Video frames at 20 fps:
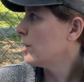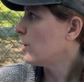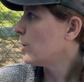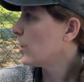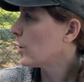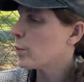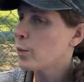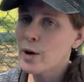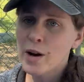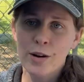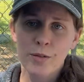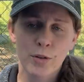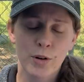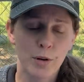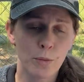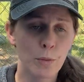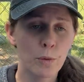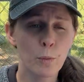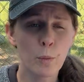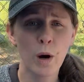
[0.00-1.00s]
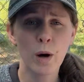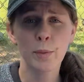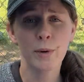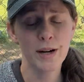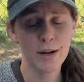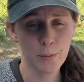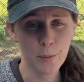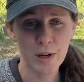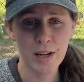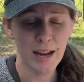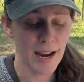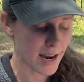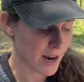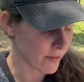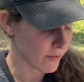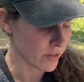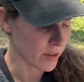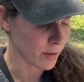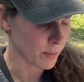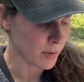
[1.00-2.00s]
or wherever we
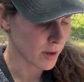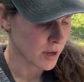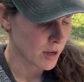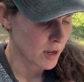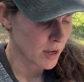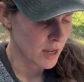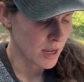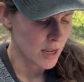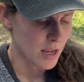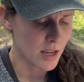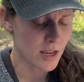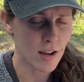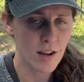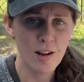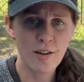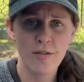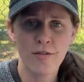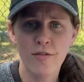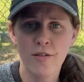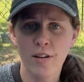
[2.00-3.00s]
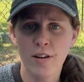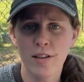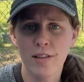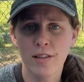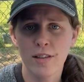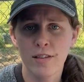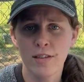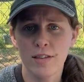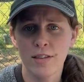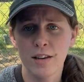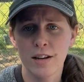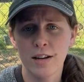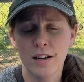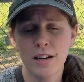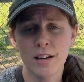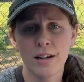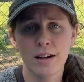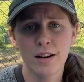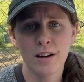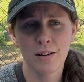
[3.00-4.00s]
have them if the
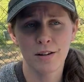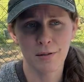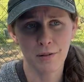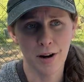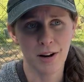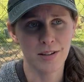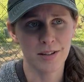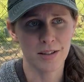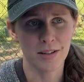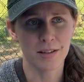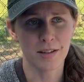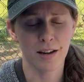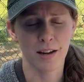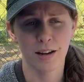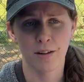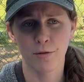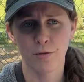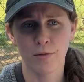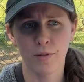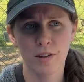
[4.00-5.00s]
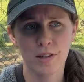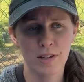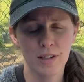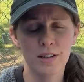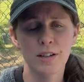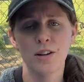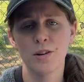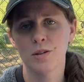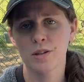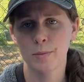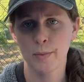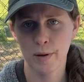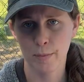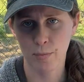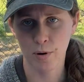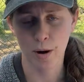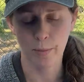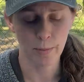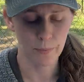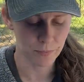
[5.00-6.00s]
need arises, like if this continues to be a
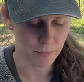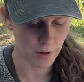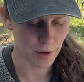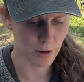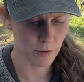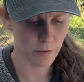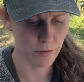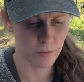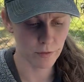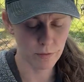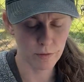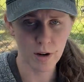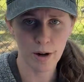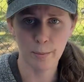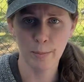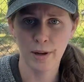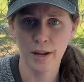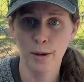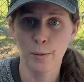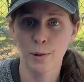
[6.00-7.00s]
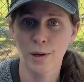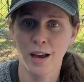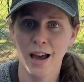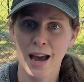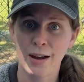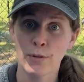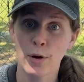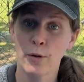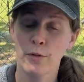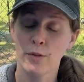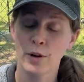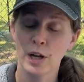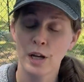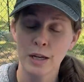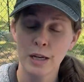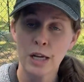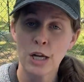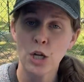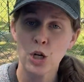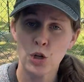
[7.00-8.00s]
problem of not being able to have a
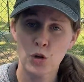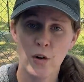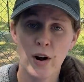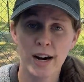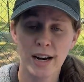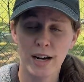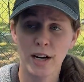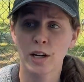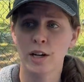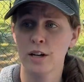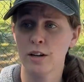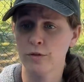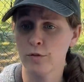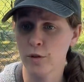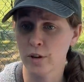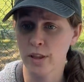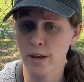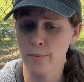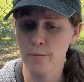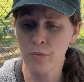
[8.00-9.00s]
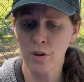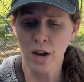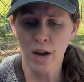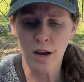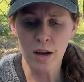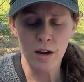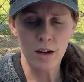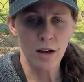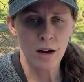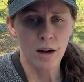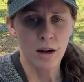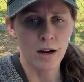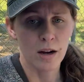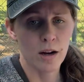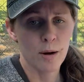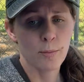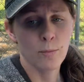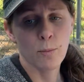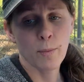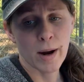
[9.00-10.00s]
dry area for them.
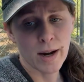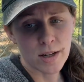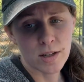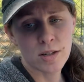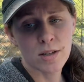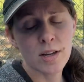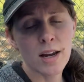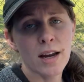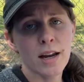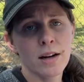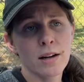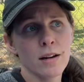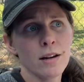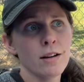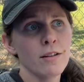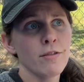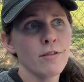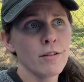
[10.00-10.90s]
Mites and